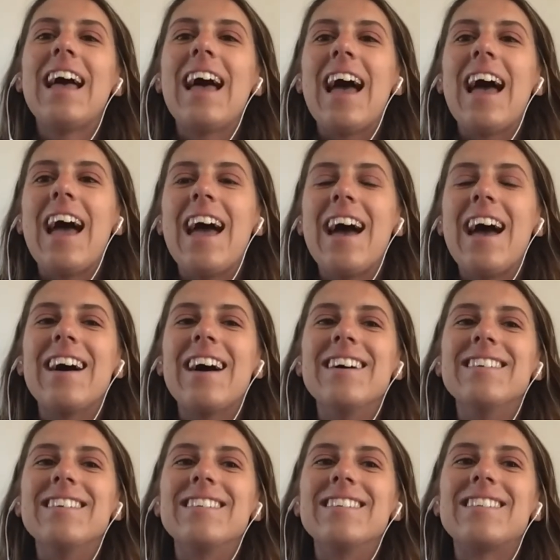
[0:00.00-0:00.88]

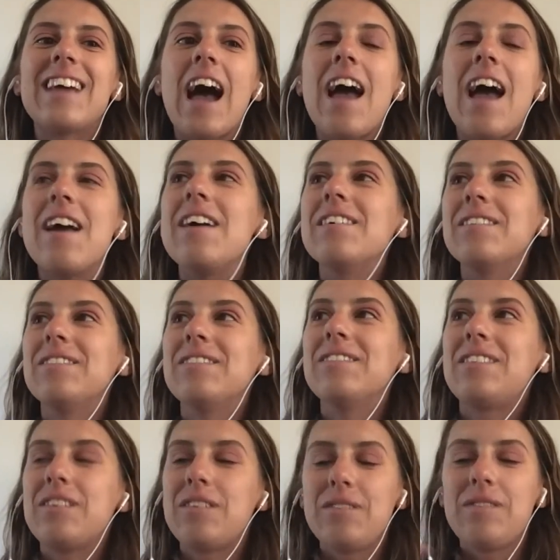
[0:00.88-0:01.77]
And
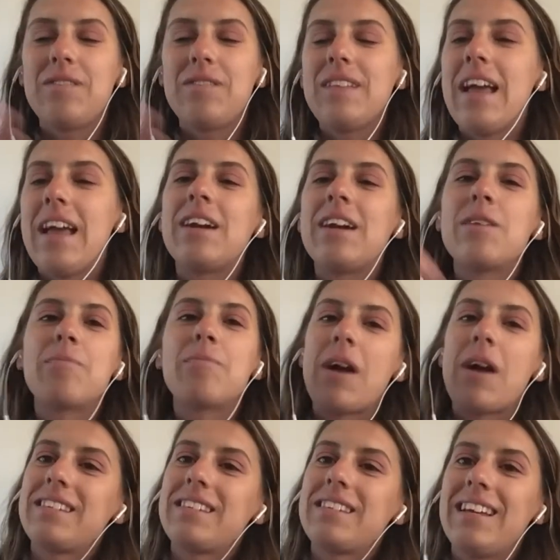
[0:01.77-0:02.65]
the
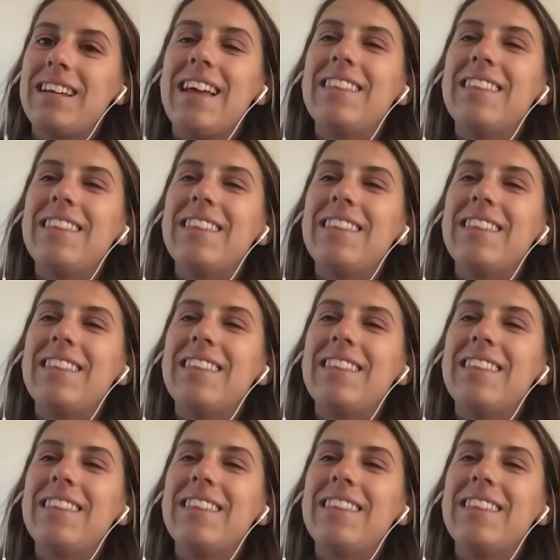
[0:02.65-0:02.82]
antidepressant,